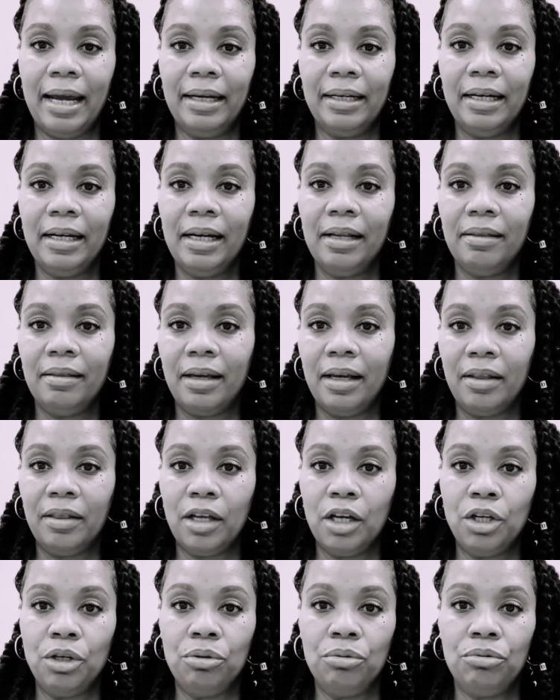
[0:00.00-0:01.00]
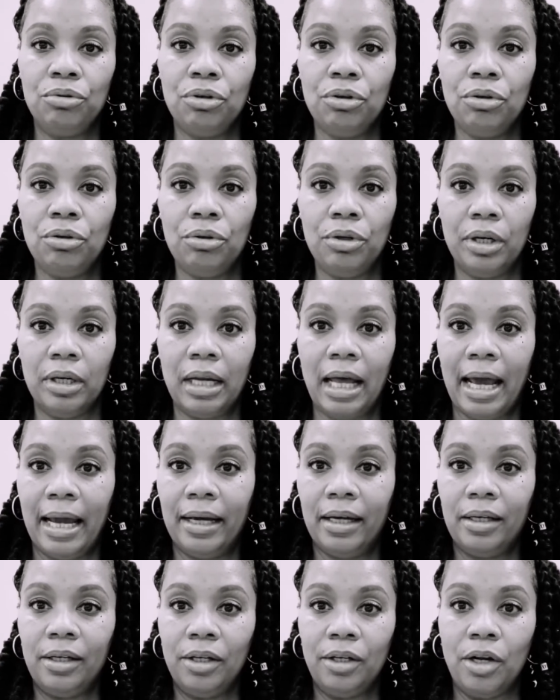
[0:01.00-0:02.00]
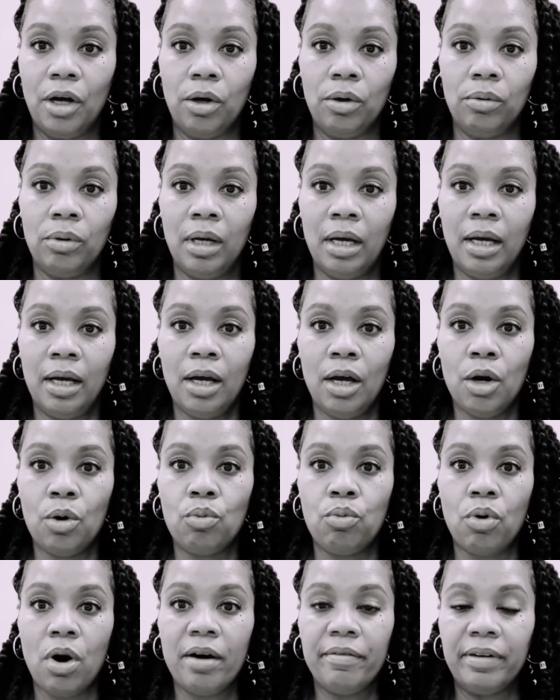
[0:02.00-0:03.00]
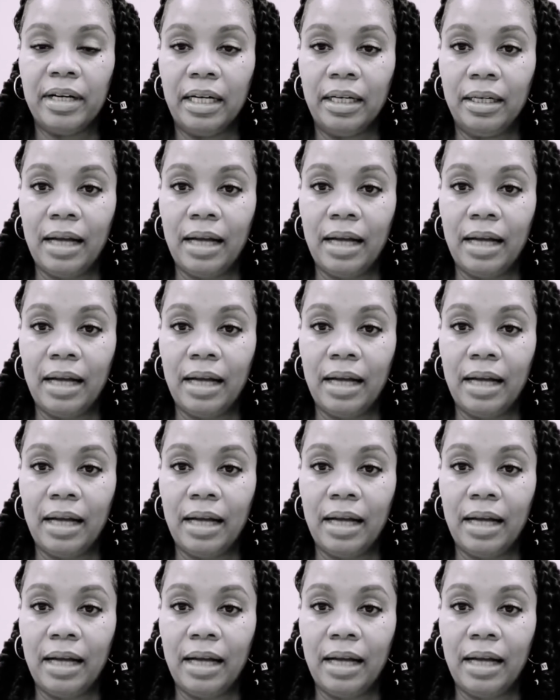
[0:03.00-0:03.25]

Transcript: And anything that you do, you're like, you know, worried.